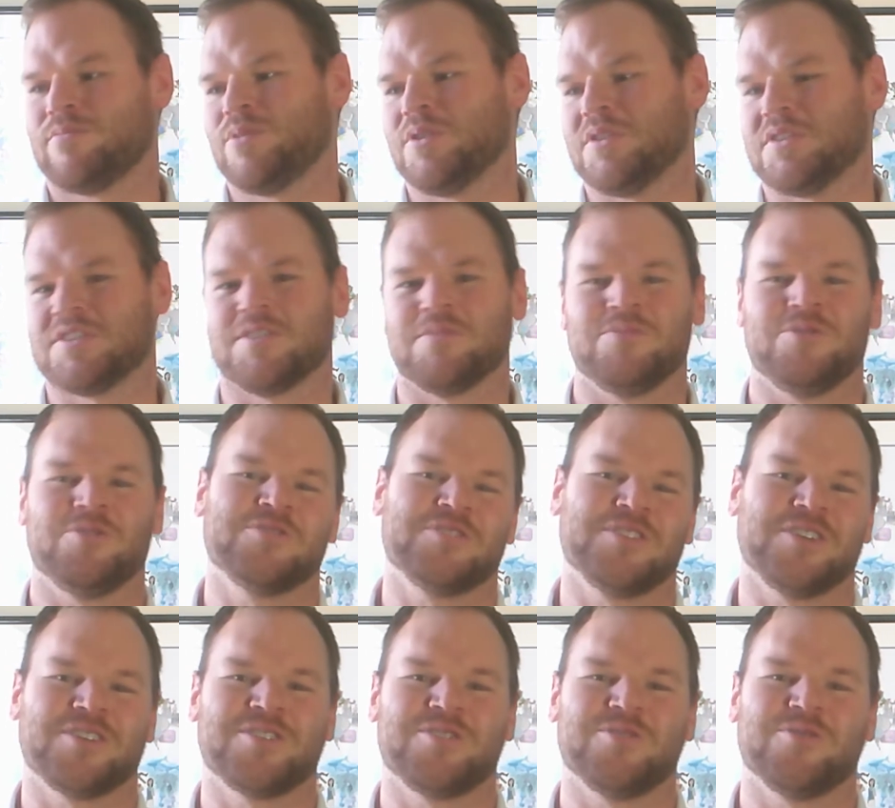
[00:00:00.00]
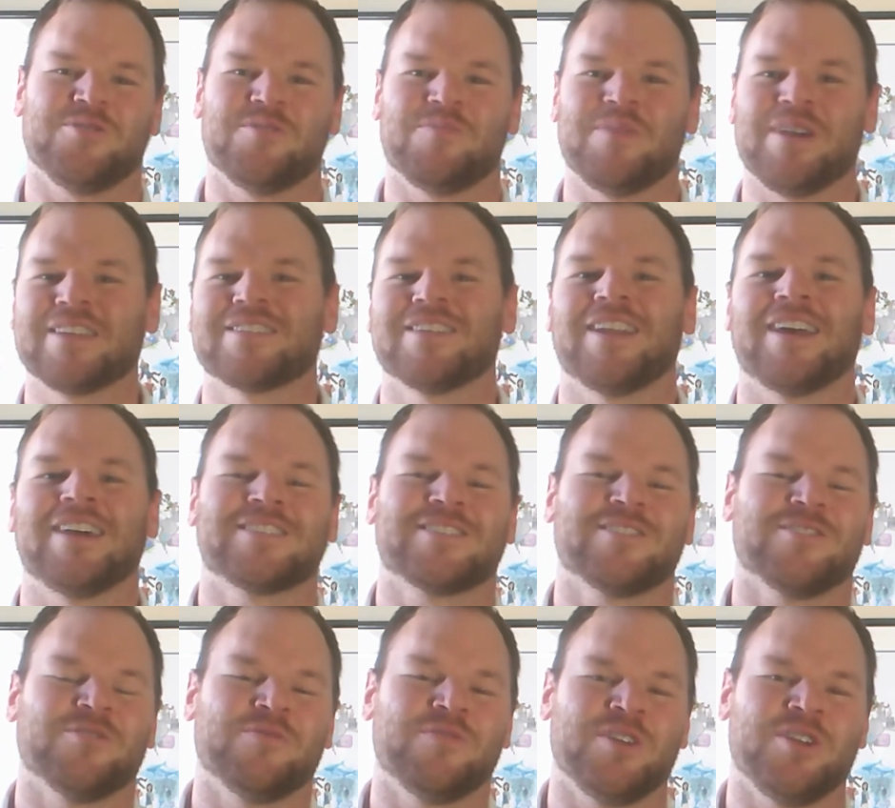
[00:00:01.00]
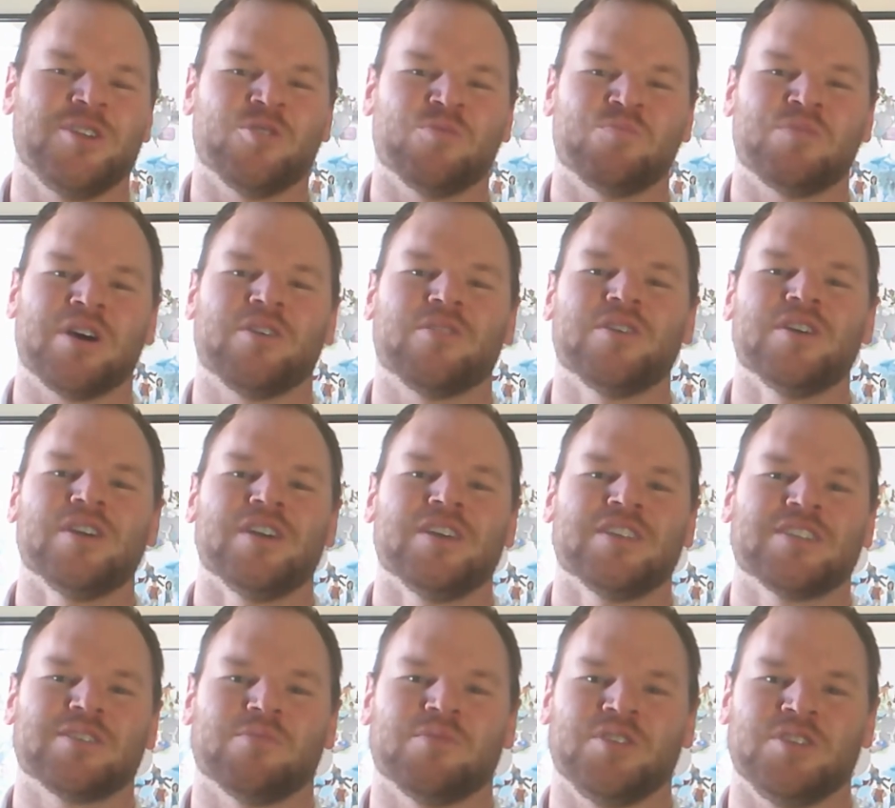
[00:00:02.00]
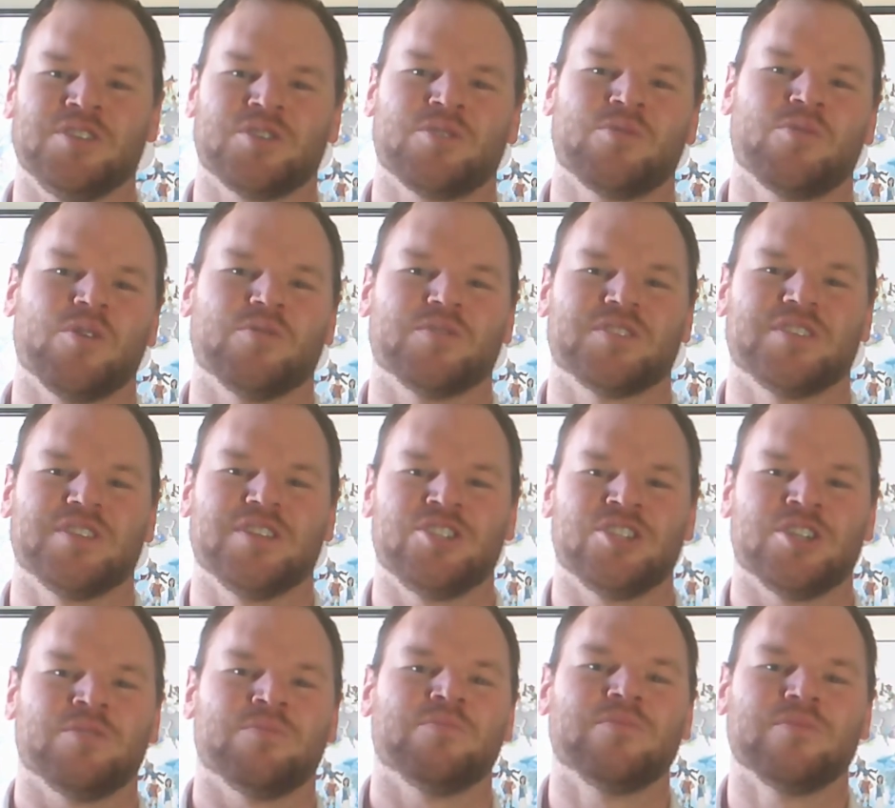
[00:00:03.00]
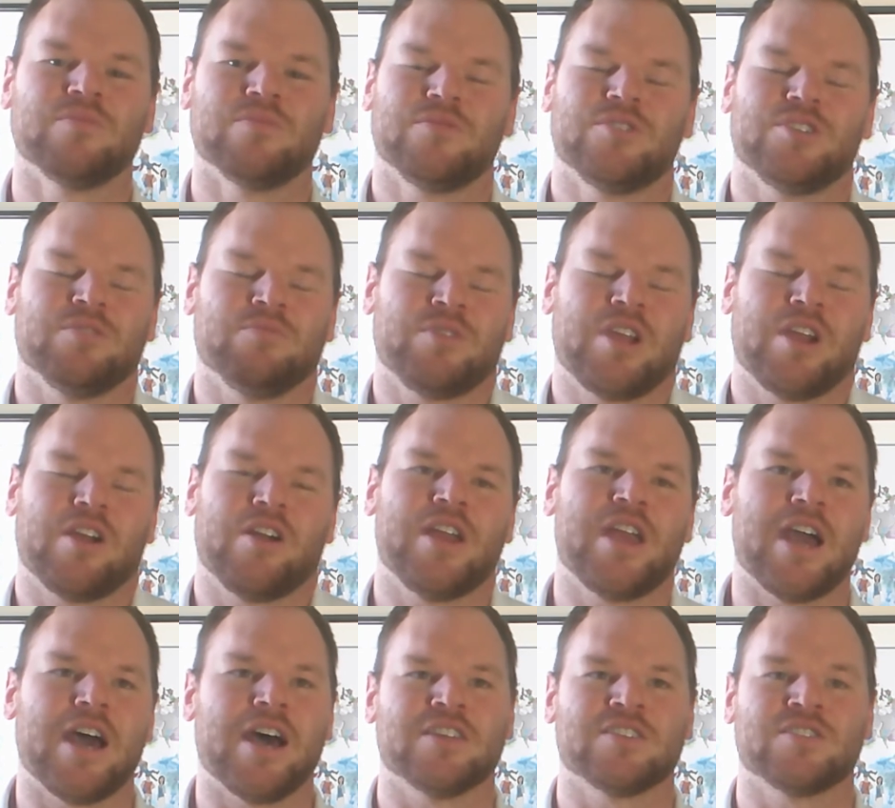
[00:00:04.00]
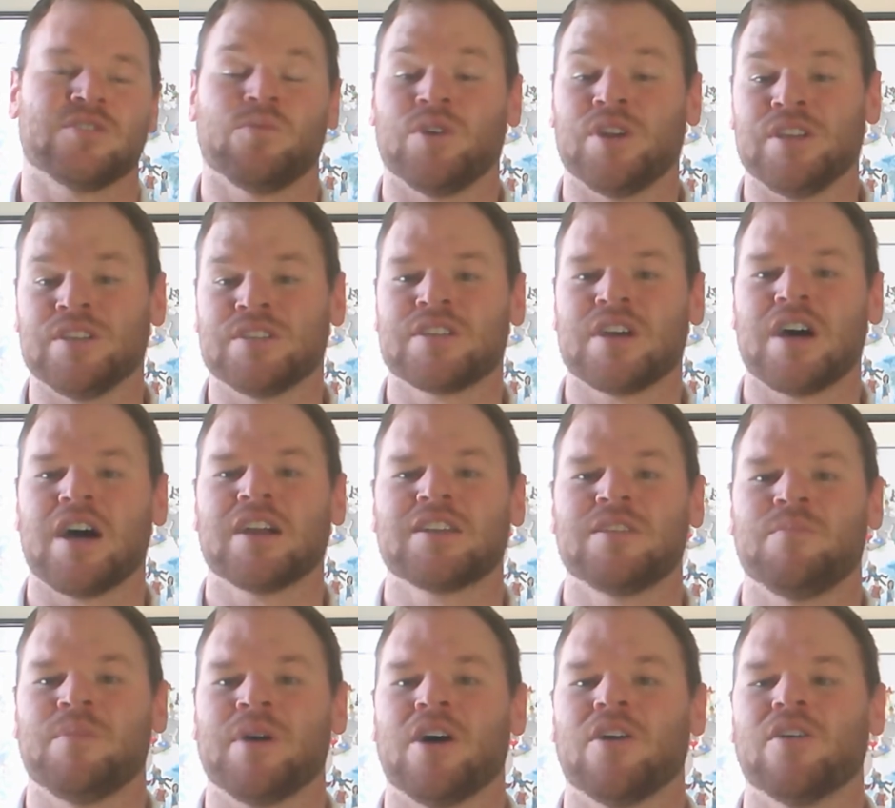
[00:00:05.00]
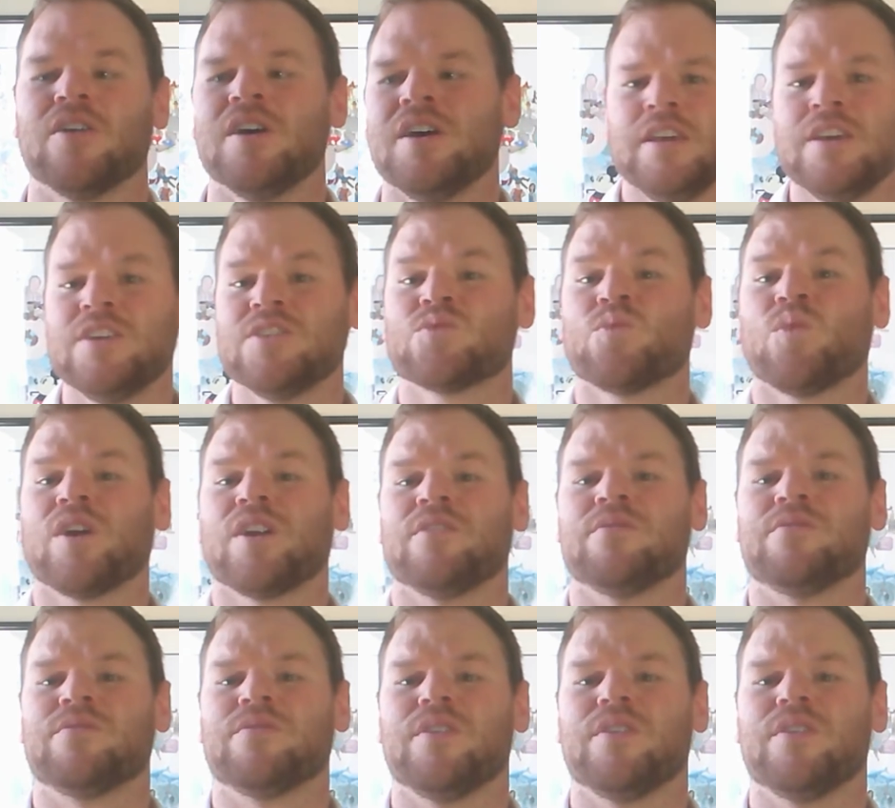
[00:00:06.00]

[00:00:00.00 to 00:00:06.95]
puts some music to it, makes a nice little video about some of these quotes that Jim Jim Carrey has and what he's talked about. He is one of